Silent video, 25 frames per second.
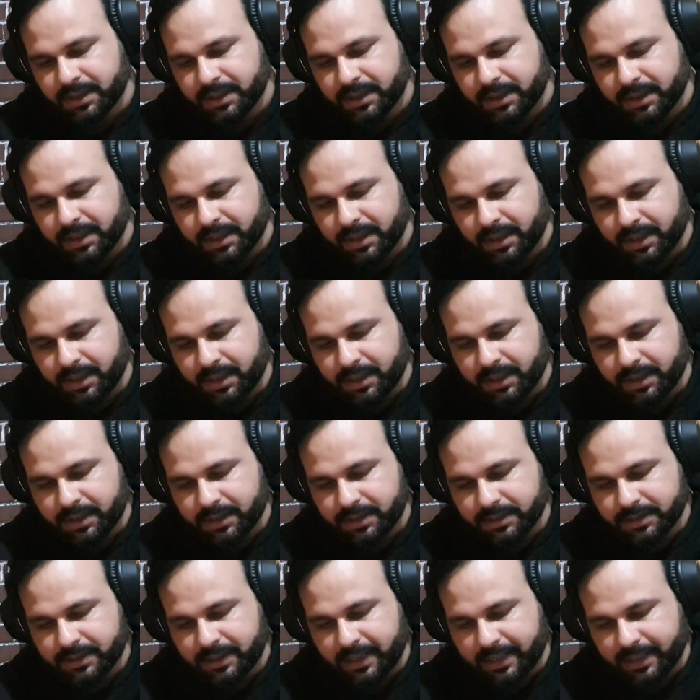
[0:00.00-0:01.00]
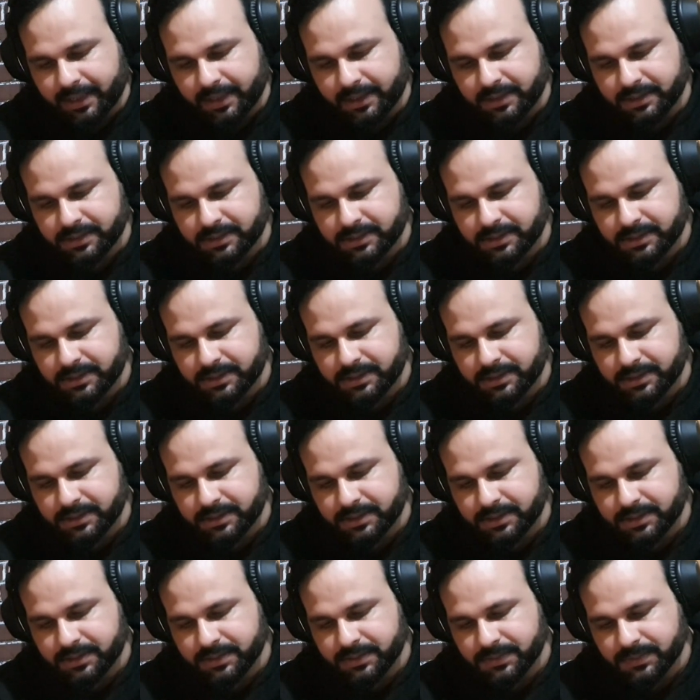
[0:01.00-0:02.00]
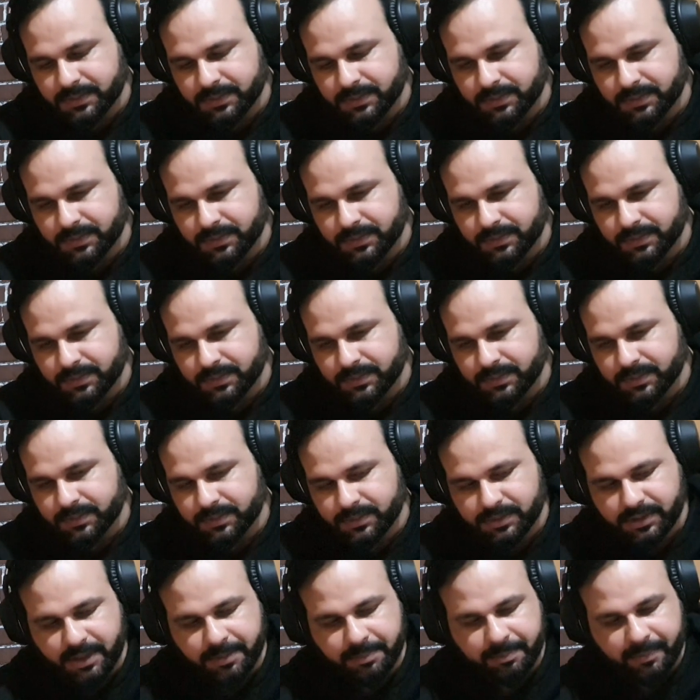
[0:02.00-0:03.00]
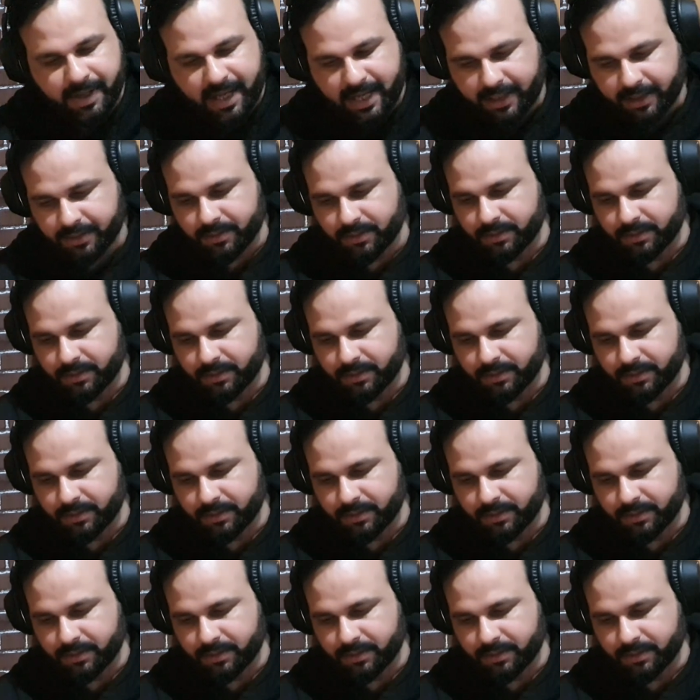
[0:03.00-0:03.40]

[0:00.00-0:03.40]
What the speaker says: that is the macro.